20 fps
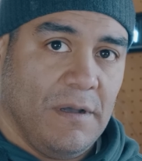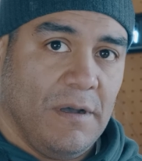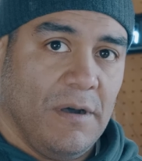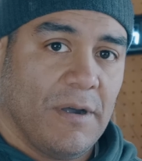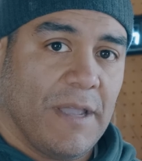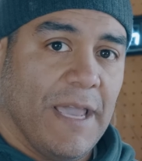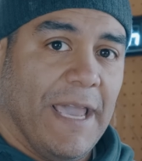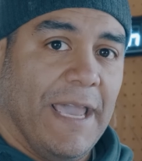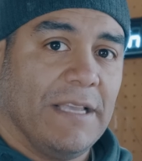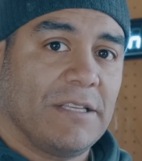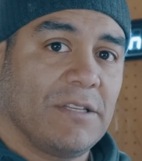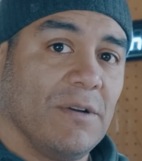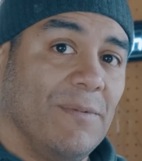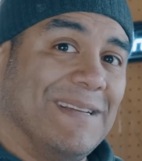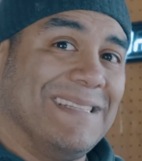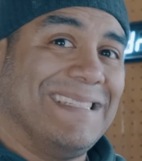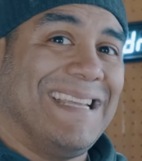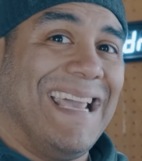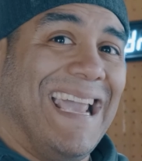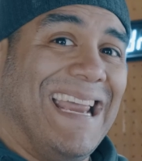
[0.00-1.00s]
okay, so
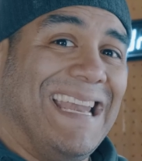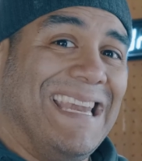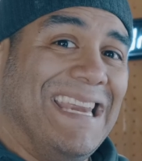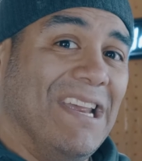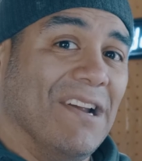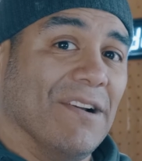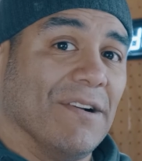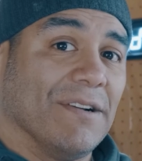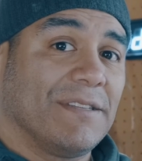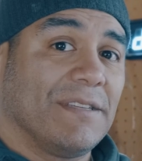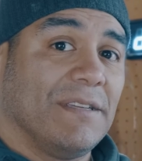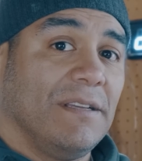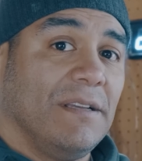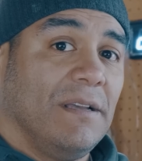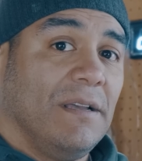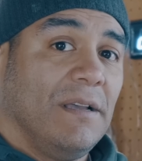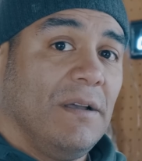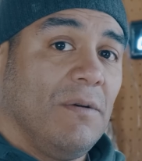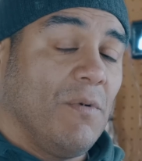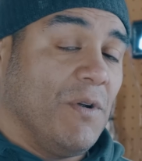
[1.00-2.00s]
in 10 years,
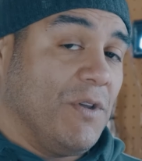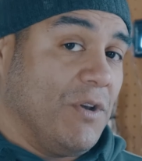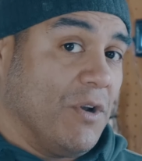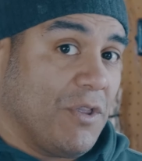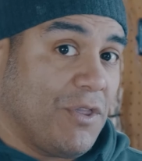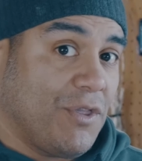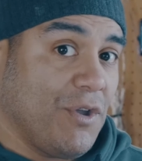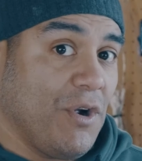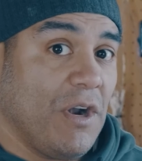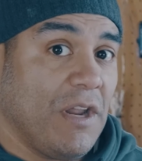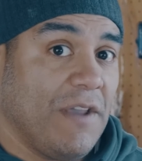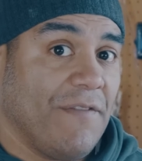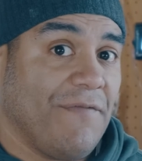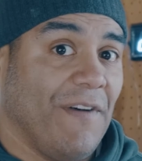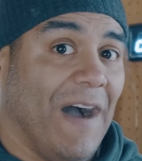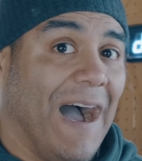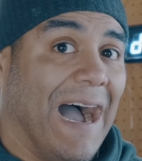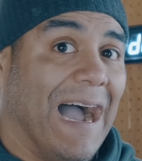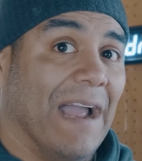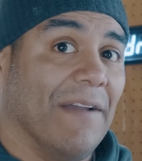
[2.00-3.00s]
when you're
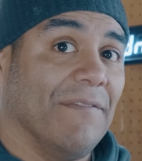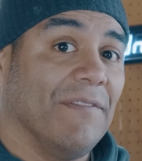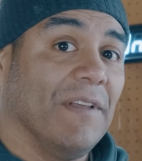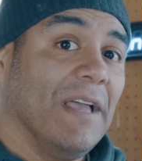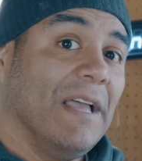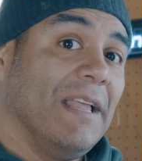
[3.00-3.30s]
35,